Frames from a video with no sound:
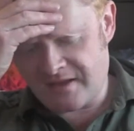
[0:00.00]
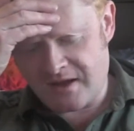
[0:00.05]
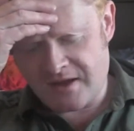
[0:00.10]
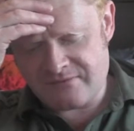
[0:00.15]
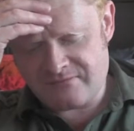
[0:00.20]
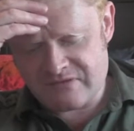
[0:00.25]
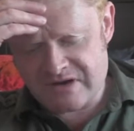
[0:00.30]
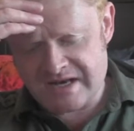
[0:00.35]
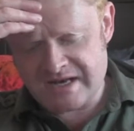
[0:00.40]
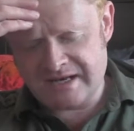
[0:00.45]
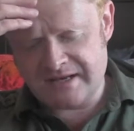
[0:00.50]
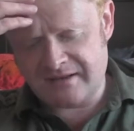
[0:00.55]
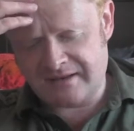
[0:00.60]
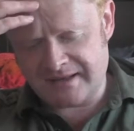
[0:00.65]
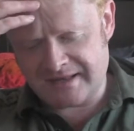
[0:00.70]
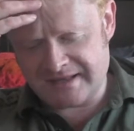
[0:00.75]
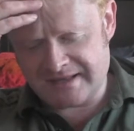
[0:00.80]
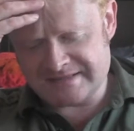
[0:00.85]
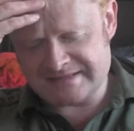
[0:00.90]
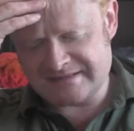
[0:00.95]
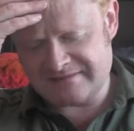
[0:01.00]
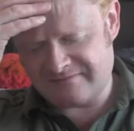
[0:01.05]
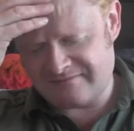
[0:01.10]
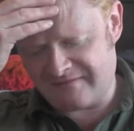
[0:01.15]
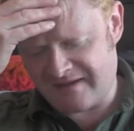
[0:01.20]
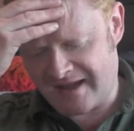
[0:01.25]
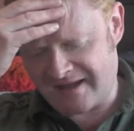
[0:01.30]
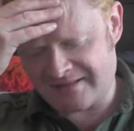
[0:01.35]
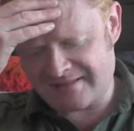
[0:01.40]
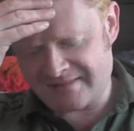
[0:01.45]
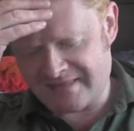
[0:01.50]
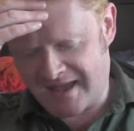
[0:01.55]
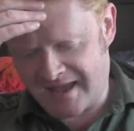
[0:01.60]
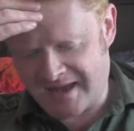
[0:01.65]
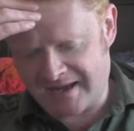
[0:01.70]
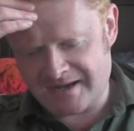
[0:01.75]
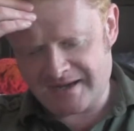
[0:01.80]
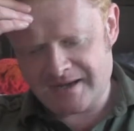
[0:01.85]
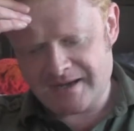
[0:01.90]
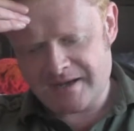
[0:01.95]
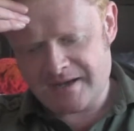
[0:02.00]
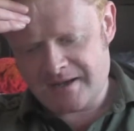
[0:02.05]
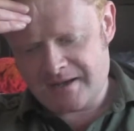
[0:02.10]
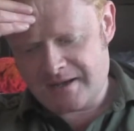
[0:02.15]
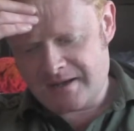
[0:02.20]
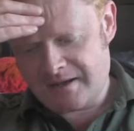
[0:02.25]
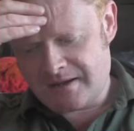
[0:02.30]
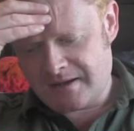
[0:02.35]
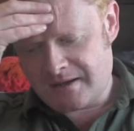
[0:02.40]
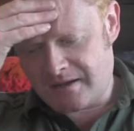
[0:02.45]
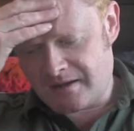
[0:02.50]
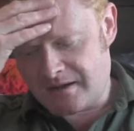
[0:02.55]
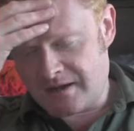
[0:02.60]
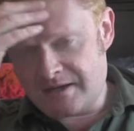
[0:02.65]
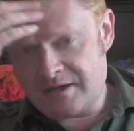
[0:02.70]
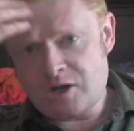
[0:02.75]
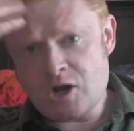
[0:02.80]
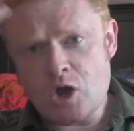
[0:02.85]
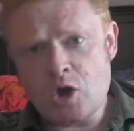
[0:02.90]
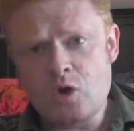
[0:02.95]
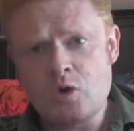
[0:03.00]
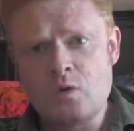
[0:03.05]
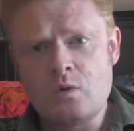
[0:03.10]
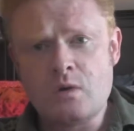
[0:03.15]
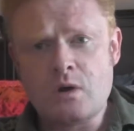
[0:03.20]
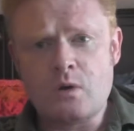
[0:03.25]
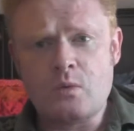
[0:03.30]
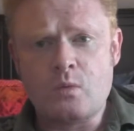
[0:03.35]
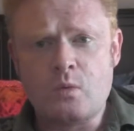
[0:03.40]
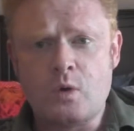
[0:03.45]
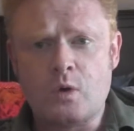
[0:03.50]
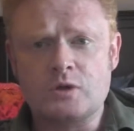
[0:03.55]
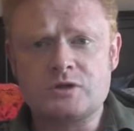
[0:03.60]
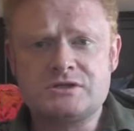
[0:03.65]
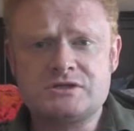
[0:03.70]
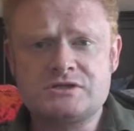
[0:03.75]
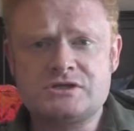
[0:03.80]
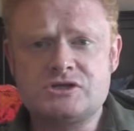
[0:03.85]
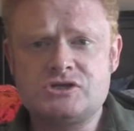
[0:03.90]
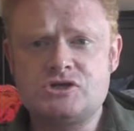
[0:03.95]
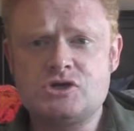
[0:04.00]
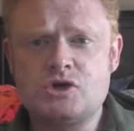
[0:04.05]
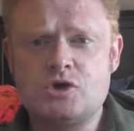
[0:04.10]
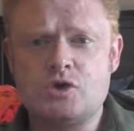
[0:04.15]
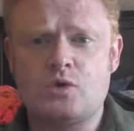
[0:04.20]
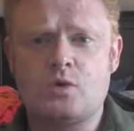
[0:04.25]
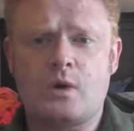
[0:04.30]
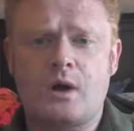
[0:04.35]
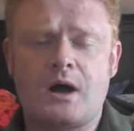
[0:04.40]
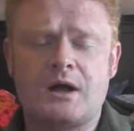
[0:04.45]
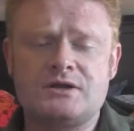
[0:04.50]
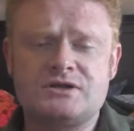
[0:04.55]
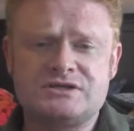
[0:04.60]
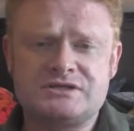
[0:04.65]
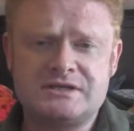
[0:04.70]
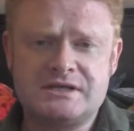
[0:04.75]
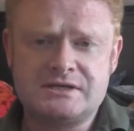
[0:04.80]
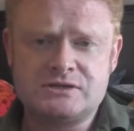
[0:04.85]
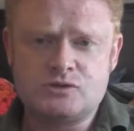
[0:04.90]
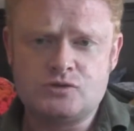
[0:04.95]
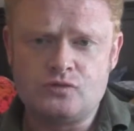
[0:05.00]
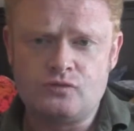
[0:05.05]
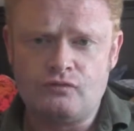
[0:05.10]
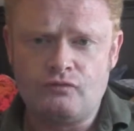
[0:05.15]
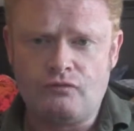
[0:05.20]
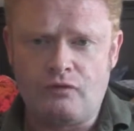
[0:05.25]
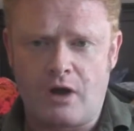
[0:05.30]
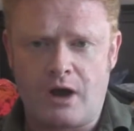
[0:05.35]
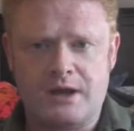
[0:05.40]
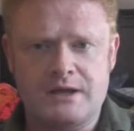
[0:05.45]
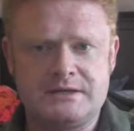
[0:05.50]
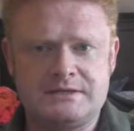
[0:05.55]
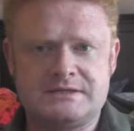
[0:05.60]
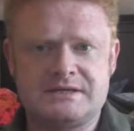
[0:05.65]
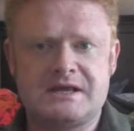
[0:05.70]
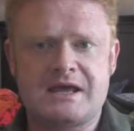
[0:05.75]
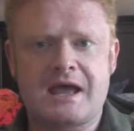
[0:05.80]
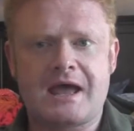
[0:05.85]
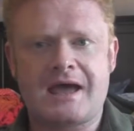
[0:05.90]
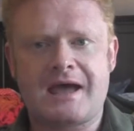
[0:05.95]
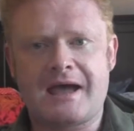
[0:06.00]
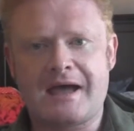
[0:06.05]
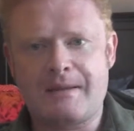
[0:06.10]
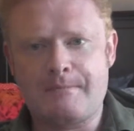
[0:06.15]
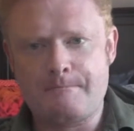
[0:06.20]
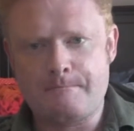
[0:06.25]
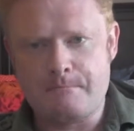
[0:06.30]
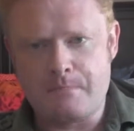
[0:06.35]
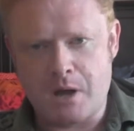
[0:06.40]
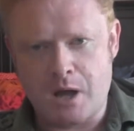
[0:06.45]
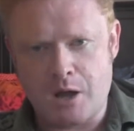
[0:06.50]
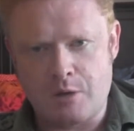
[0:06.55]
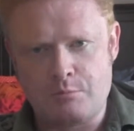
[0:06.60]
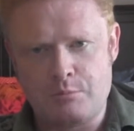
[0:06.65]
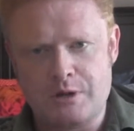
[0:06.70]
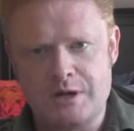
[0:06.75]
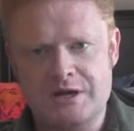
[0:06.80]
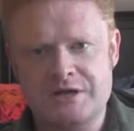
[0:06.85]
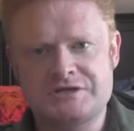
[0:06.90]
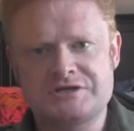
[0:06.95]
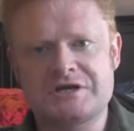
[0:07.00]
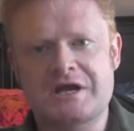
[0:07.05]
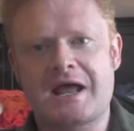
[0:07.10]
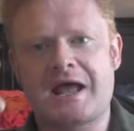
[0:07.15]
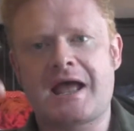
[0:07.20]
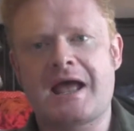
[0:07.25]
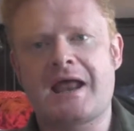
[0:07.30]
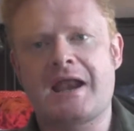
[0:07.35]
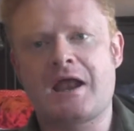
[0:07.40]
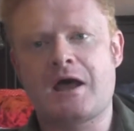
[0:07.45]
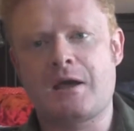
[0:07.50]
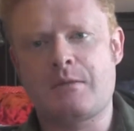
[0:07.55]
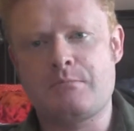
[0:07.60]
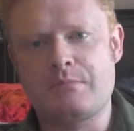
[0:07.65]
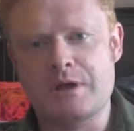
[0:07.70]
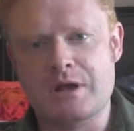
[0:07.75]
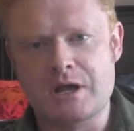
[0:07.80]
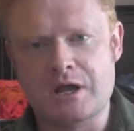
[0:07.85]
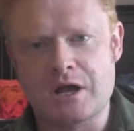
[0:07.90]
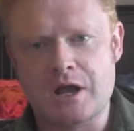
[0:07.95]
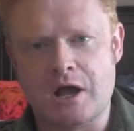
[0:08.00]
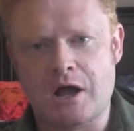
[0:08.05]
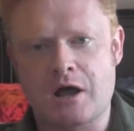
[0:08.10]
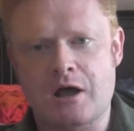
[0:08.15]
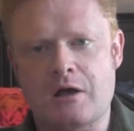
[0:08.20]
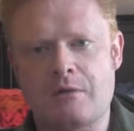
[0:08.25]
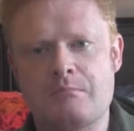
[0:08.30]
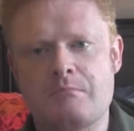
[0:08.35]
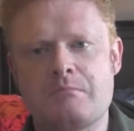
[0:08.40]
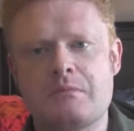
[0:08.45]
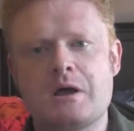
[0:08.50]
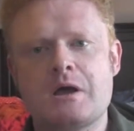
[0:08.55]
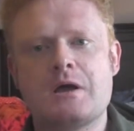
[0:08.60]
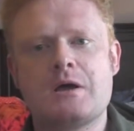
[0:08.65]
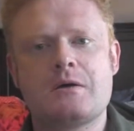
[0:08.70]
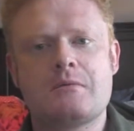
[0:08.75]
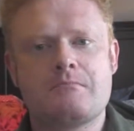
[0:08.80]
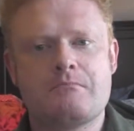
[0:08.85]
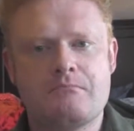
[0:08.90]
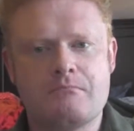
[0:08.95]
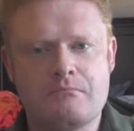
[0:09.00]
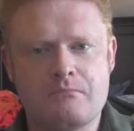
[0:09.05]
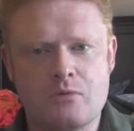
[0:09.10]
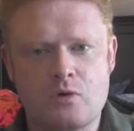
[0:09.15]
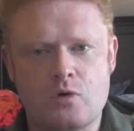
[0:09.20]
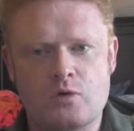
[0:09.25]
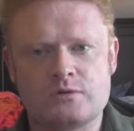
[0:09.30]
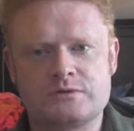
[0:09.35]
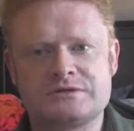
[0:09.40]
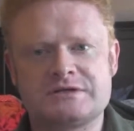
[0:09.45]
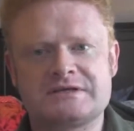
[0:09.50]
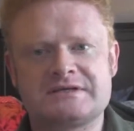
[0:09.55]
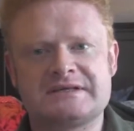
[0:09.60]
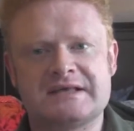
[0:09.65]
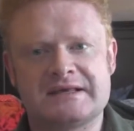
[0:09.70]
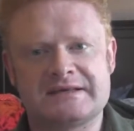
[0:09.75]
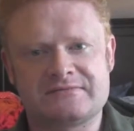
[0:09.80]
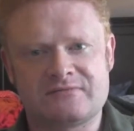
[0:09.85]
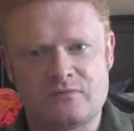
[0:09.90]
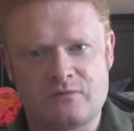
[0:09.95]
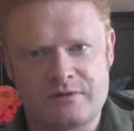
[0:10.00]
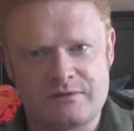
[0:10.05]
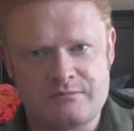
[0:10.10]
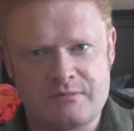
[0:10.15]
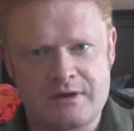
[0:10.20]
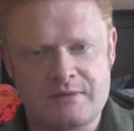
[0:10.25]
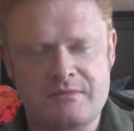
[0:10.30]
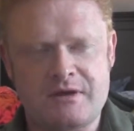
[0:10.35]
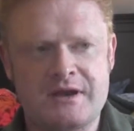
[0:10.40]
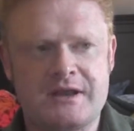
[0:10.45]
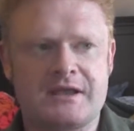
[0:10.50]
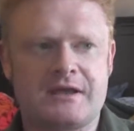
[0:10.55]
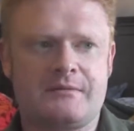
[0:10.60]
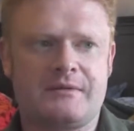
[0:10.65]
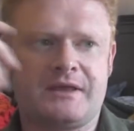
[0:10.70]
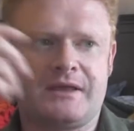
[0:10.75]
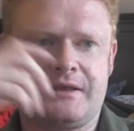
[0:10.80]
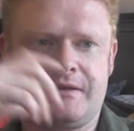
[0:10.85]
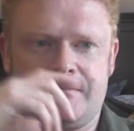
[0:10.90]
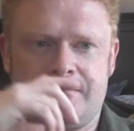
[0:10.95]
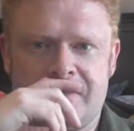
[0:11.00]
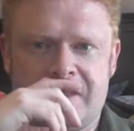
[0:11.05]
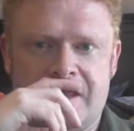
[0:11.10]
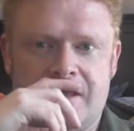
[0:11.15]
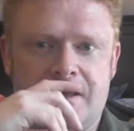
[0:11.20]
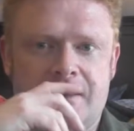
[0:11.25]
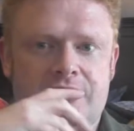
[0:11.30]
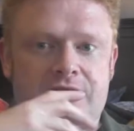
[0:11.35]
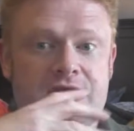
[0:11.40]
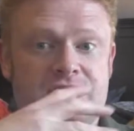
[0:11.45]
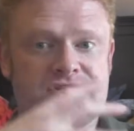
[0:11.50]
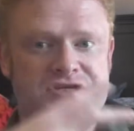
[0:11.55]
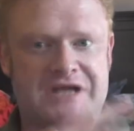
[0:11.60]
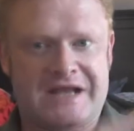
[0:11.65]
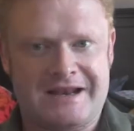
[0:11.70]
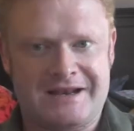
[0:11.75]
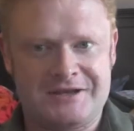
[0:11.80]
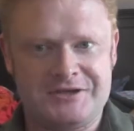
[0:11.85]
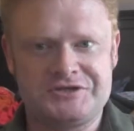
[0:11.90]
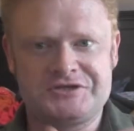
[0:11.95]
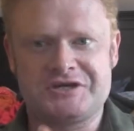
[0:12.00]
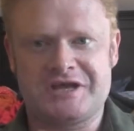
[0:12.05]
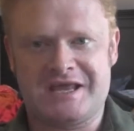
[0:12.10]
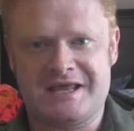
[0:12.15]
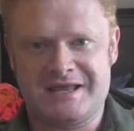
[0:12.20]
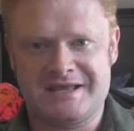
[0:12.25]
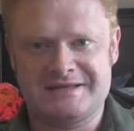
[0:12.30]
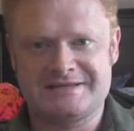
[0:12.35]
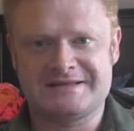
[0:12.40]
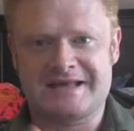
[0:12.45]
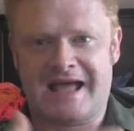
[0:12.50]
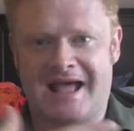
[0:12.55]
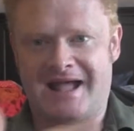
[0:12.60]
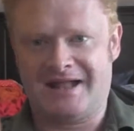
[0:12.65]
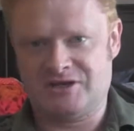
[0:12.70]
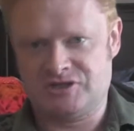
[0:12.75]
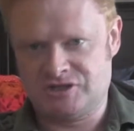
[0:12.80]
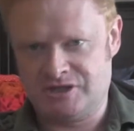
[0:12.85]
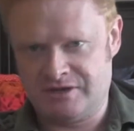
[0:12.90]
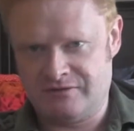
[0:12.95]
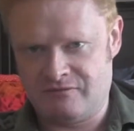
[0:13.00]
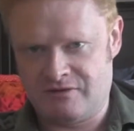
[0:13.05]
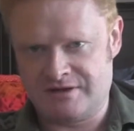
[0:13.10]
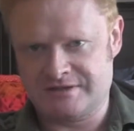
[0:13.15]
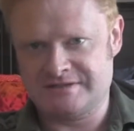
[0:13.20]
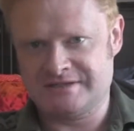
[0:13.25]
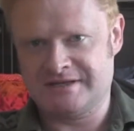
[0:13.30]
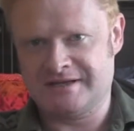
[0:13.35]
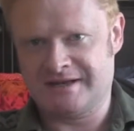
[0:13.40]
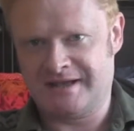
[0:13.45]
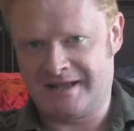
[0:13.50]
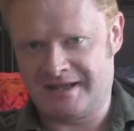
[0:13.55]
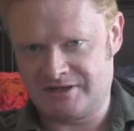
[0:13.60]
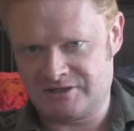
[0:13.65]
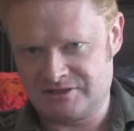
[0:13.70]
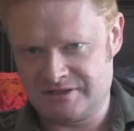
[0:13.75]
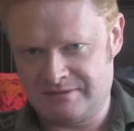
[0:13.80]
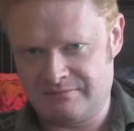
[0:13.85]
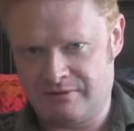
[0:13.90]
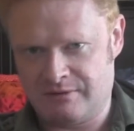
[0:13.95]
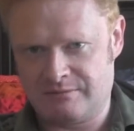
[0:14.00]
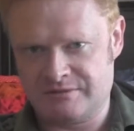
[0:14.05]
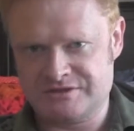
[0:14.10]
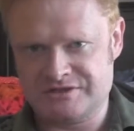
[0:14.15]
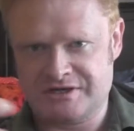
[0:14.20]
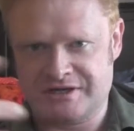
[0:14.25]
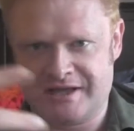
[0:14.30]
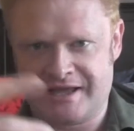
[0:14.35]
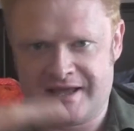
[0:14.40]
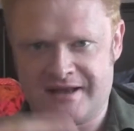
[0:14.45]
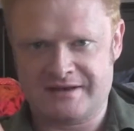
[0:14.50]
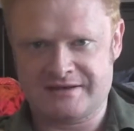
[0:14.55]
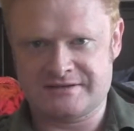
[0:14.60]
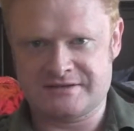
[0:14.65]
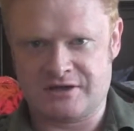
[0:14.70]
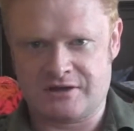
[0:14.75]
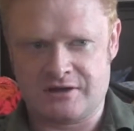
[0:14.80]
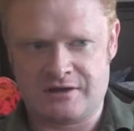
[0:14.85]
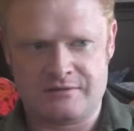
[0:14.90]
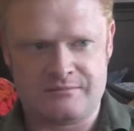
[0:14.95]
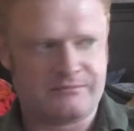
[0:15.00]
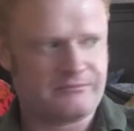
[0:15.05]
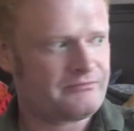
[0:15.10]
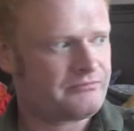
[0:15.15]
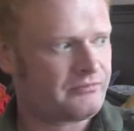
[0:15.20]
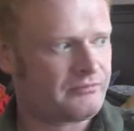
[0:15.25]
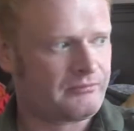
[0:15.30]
really like is the fact that I know what to do. I just need to write and publish, and I become more successful with my money coming in. The challenge is actually writing and actually publishing at a time,